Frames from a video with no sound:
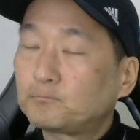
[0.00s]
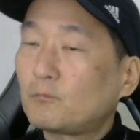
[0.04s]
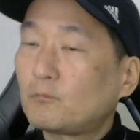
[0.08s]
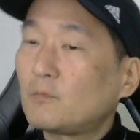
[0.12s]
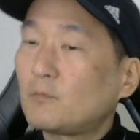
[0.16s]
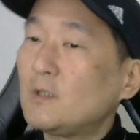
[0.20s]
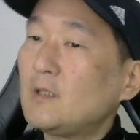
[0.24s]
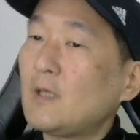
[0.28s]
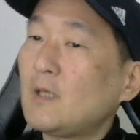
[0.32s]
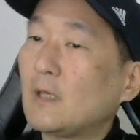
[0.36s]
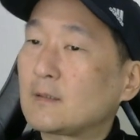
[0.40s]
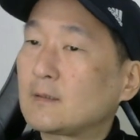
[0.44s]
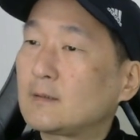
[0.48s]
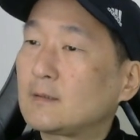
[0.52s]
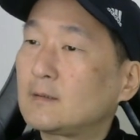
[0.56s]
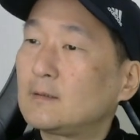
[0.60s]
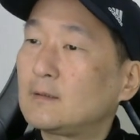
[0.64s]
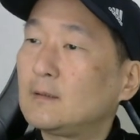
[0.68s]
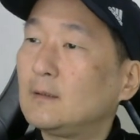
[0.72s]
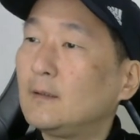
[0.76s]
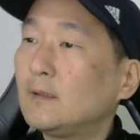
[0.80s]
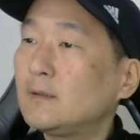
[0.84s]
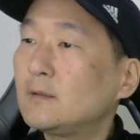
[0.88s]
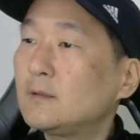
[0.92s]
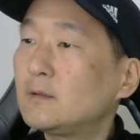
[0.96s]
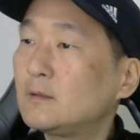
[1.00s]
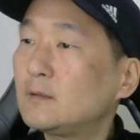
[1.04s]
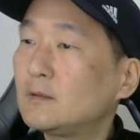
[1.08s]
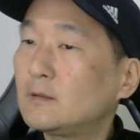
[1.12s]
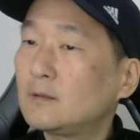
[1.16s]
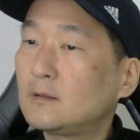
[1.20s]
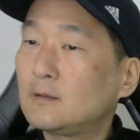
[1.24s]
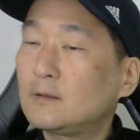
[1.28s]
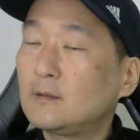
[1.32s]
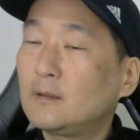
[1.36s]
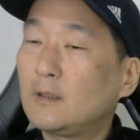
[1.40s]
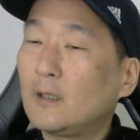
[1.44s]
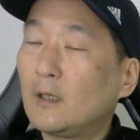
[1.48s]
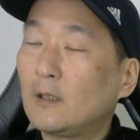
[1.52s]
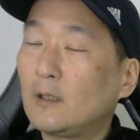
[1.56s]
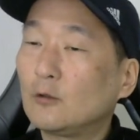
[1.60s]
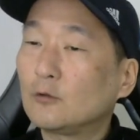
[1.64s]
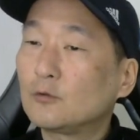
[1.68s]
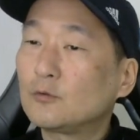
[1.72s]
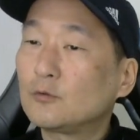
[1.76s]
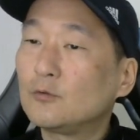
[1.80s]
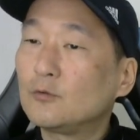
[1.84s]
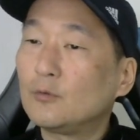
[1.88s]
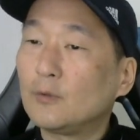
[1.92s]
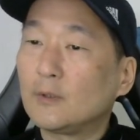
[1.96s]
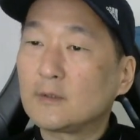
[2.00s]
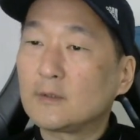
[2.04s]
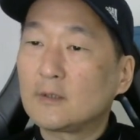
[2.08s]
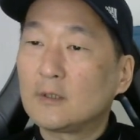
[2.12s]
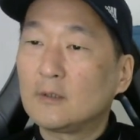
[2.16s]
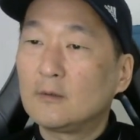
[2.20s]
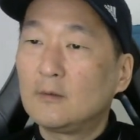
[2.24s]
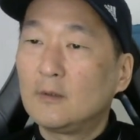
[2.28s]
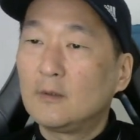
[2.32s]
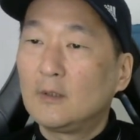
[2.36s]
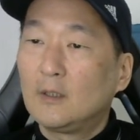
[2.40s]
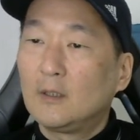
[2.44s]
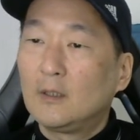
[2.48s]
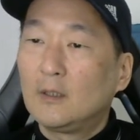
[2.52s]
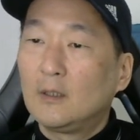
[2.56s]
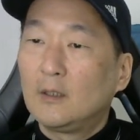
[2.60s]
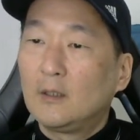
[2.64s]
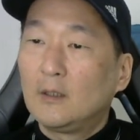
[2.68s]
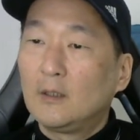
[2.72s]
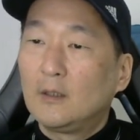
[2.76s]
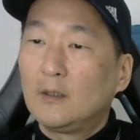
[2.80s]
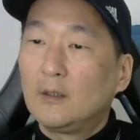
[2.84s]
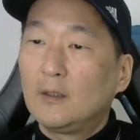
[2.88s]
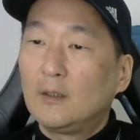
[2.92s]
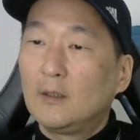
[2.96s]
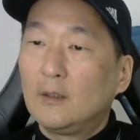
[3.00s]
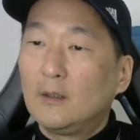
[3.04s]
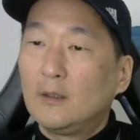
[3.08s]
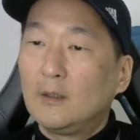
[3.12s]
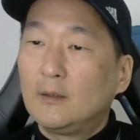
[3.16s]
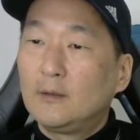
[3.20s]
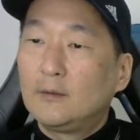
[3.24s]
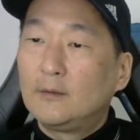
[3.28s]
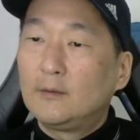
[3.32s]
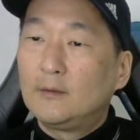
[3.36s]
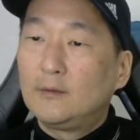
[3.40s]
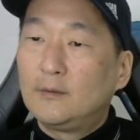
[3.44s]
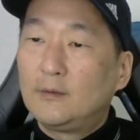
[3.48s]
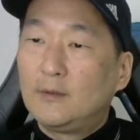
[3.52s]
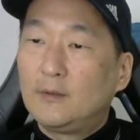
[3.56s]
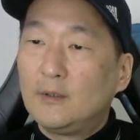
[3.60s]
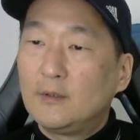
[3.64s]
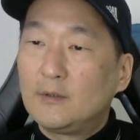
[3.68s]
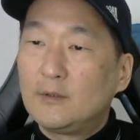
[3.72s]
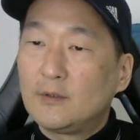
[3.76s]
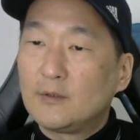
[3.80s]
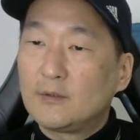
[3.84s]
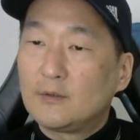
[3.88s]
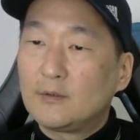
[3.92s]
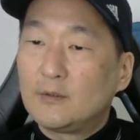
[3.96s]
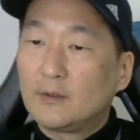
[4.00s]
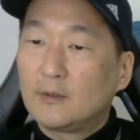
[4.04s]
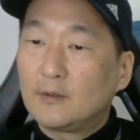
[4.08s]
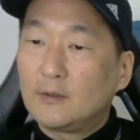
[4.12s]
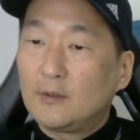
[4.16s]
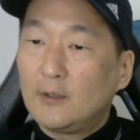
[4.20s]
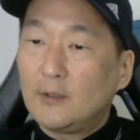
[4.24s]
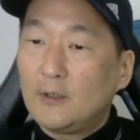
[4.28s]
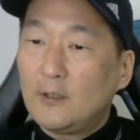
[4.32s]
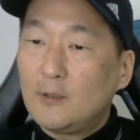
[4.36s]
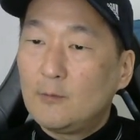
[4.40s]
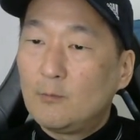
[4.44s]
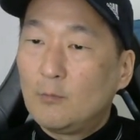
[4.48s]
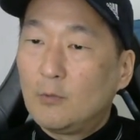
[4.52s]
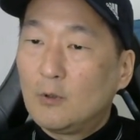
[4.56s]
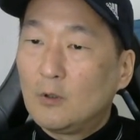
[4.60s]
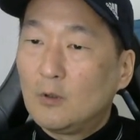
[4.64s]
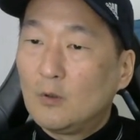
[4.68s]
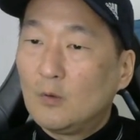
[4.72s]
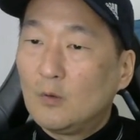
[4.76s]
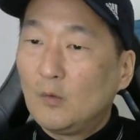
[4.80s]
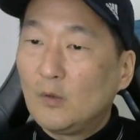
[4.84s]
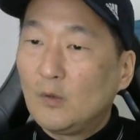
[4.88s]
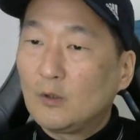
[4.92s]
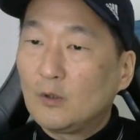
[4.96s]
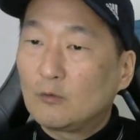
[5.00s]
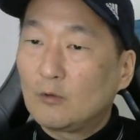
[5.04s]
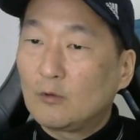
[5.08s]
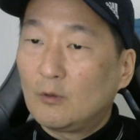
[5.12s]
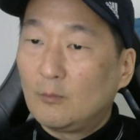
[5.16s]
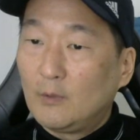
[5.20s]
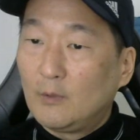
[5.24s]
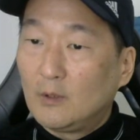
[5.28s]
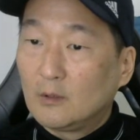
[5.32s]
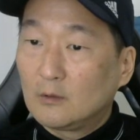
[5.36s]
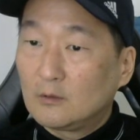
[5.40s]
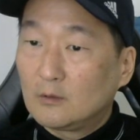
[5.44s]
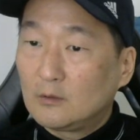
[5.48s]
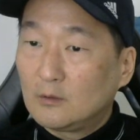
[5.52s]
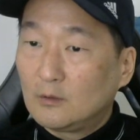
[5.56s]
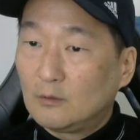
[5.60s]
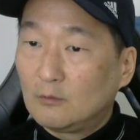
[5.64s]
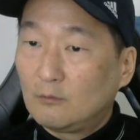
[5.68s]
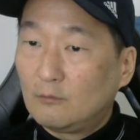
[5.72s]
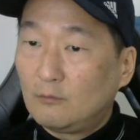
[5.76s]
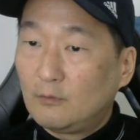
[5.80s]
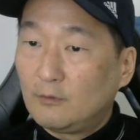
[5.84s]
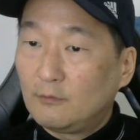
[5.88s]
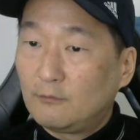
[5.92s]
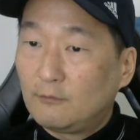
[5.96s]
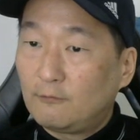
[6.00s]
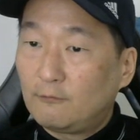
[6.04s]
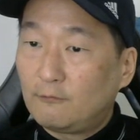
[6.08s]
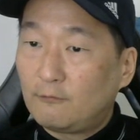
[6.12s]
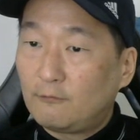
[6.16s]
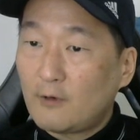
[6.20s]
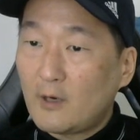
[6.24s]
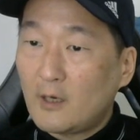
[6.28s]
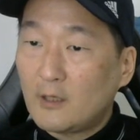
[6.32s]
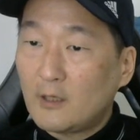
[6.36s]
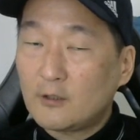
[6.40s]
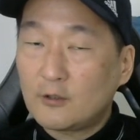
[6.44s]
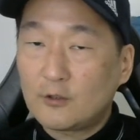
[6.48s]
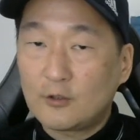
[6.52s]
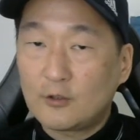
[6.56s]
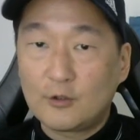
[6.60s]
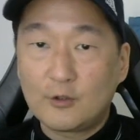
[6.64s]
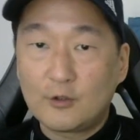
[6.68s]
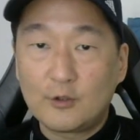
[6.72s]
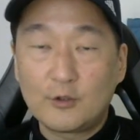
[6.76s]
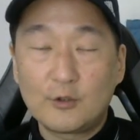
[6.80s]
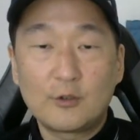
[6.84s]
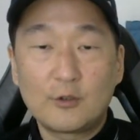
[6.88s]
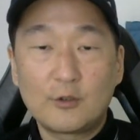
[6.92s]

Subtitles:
Yes, let's get on to it. This is the table, incremental refresh.